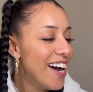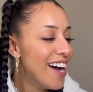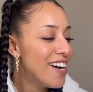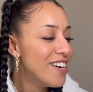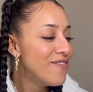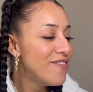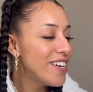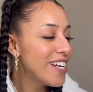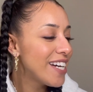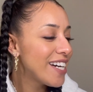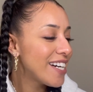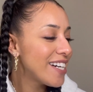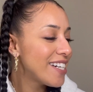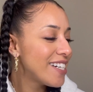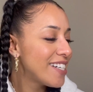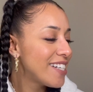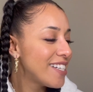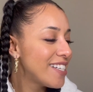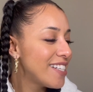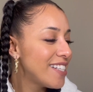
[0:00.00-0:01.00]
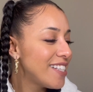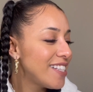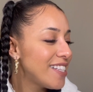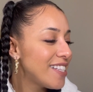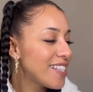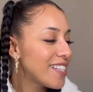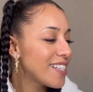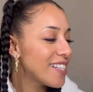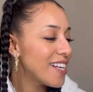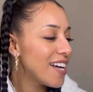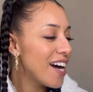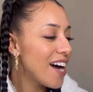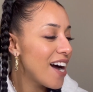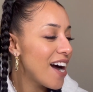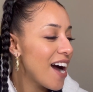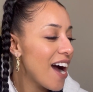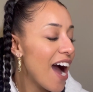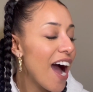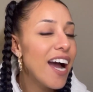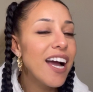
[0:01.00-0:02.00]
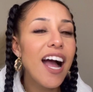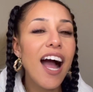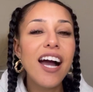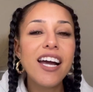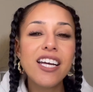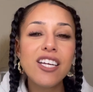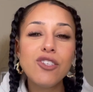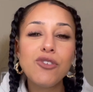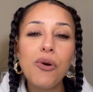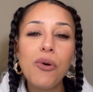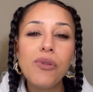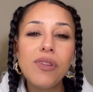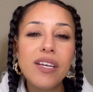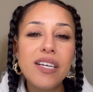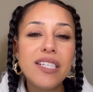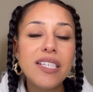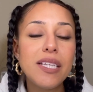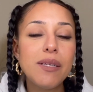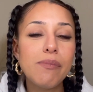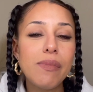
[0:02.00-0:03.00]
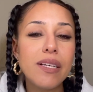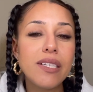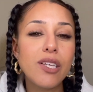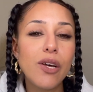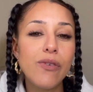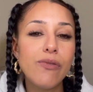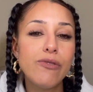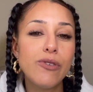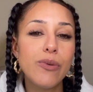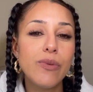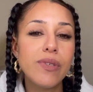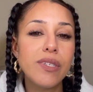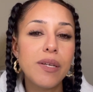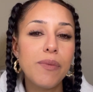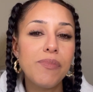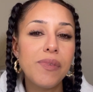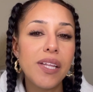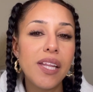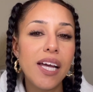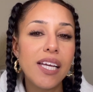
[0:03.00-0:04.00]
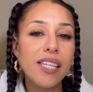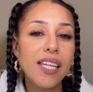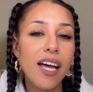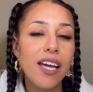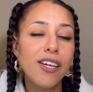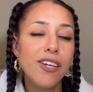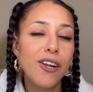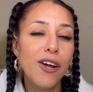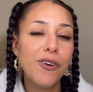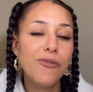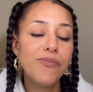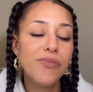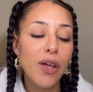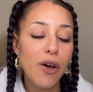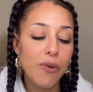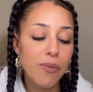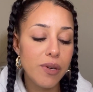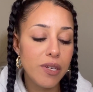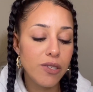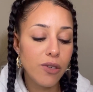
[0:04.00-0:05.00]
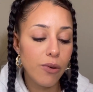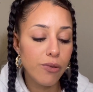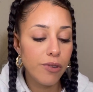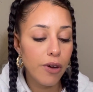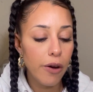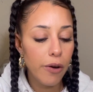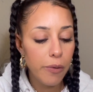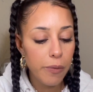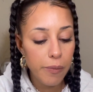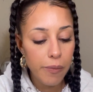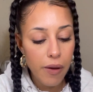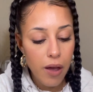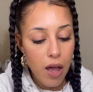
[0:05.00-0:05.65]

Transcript: Because I can totally see myself doing something like that, you know? That would be so dope.